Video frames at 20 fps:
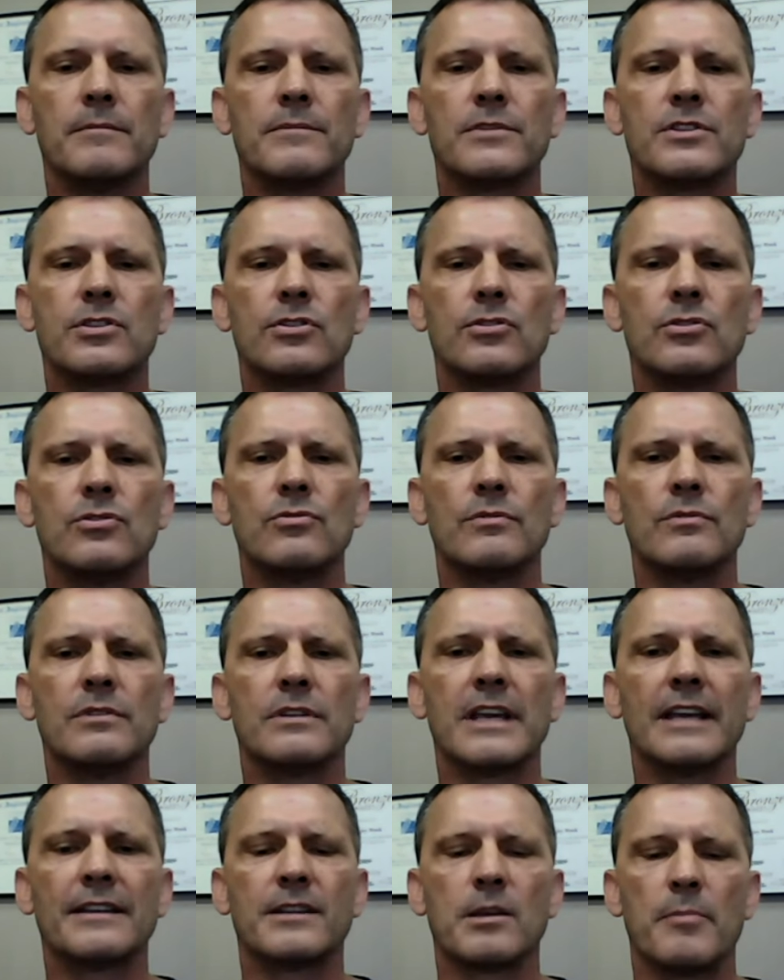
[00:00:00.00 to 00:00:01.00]
to
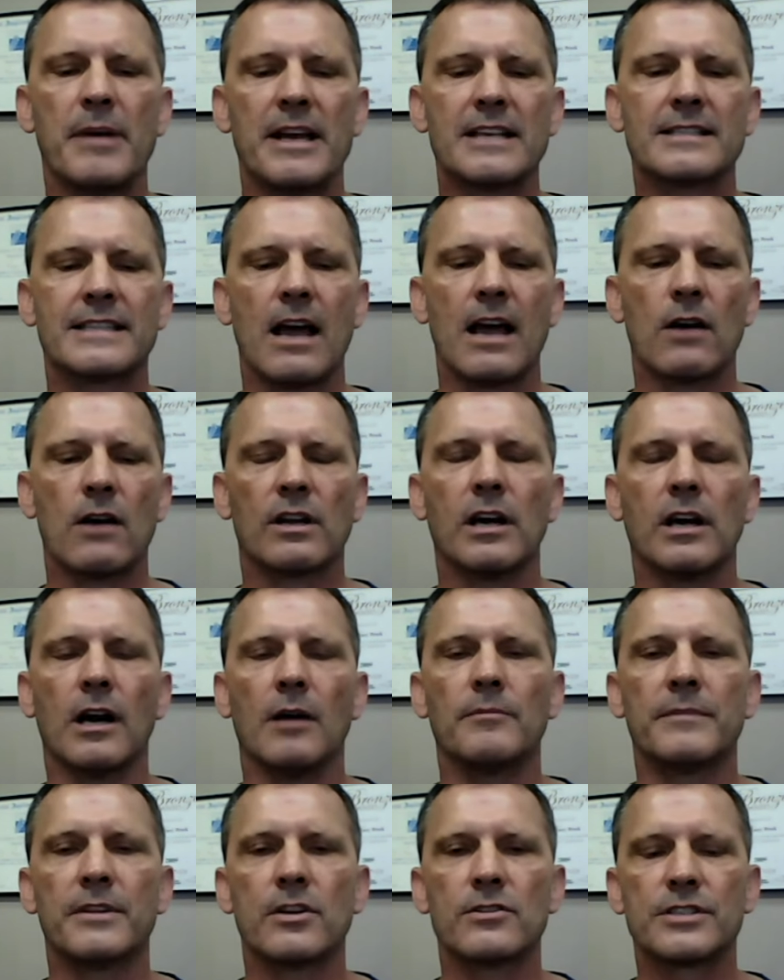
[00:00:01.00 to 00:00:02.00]
get the best
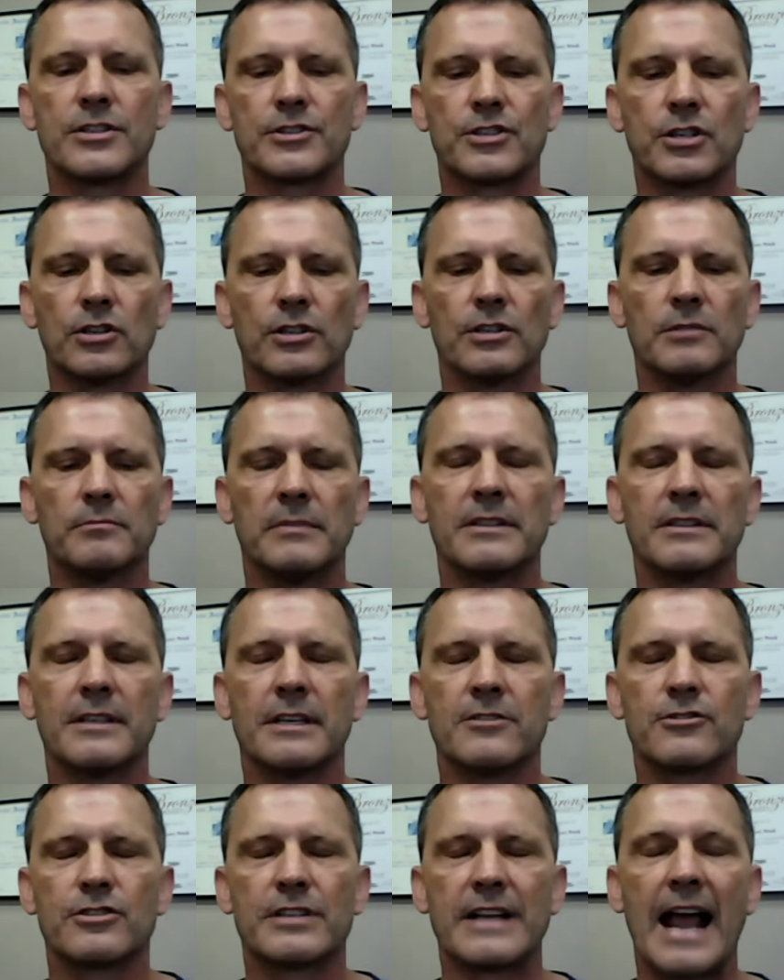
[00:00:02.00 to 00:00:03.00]
outcome. There's an
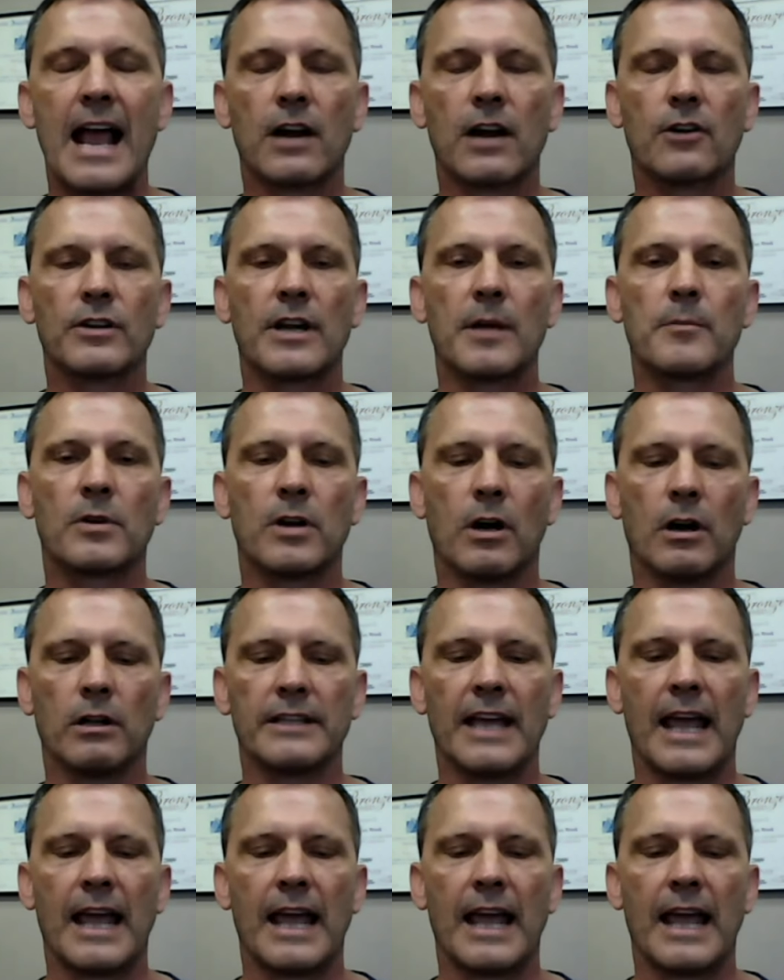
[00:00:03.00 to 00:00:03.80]
acronym called